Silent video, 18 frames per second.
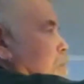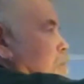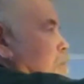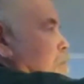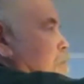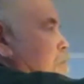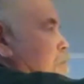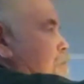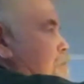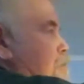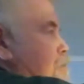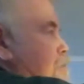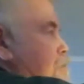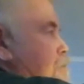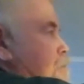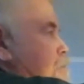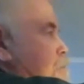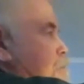this
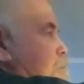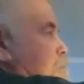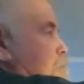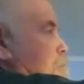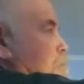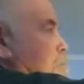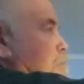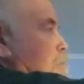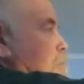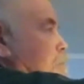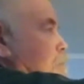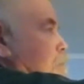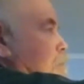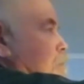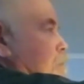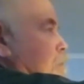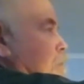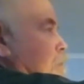is
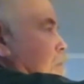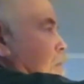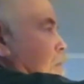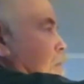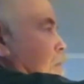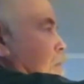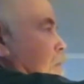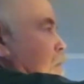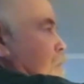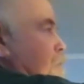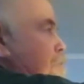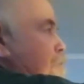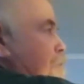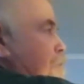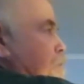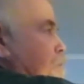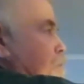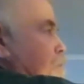now
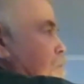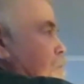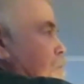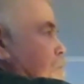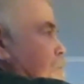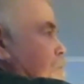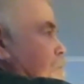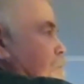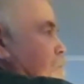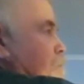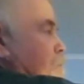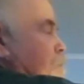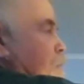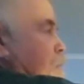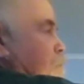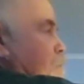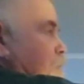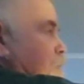considered
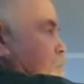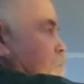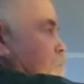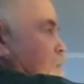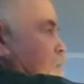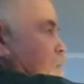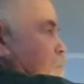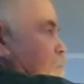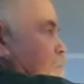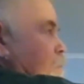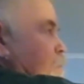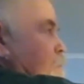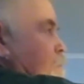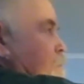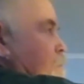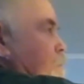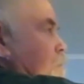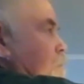by many
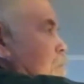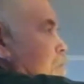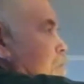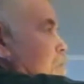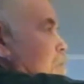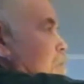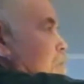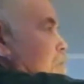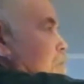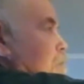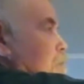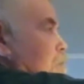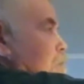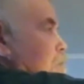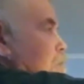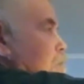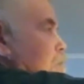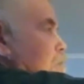people
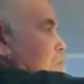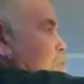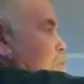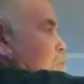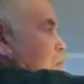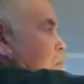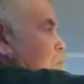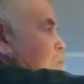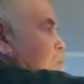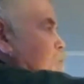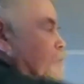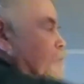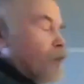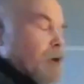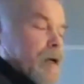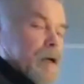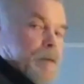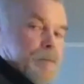the problem
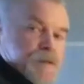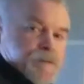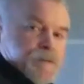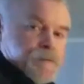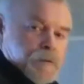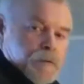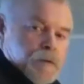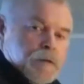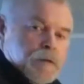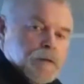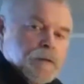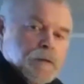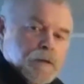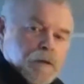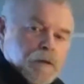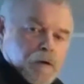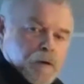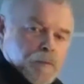of atmospheric
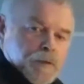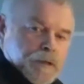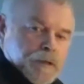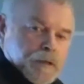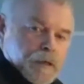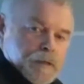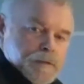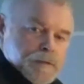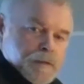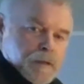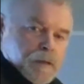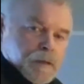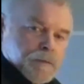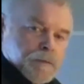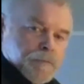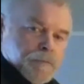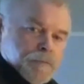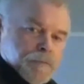carbon
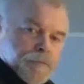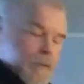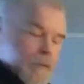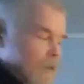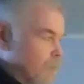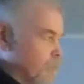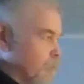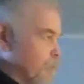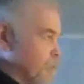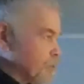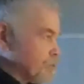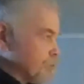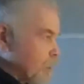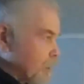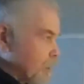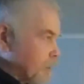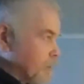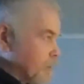dioxide. And we've been
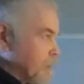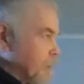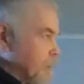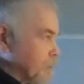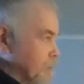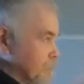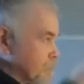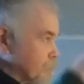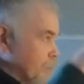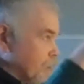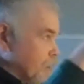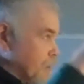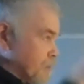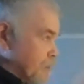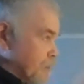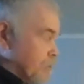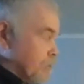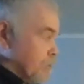tracking that, and it's
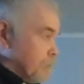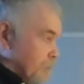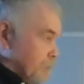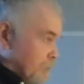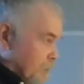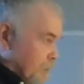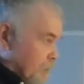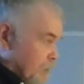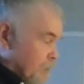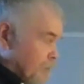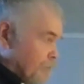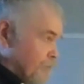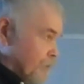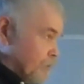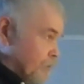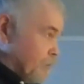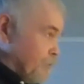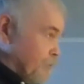rising
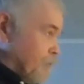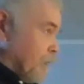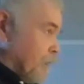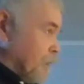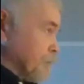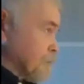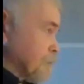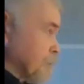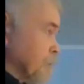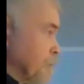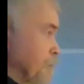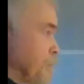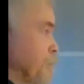fairly fast.